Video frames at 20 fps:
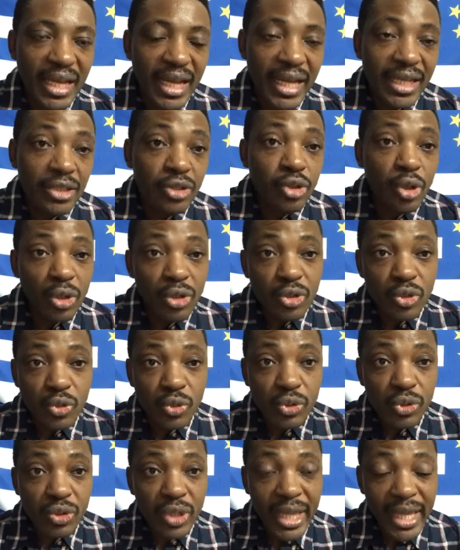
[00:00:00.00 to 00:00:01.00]
and talk
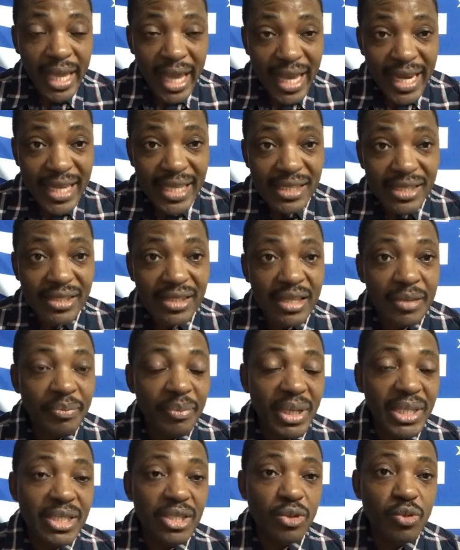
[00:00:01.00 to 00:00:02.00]
to Ernest in
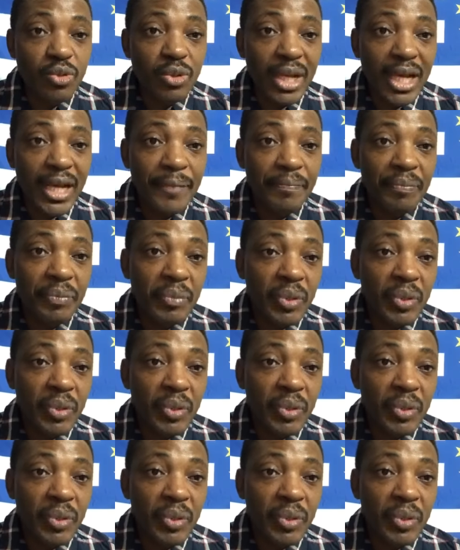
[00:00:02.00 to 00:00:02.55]
particular,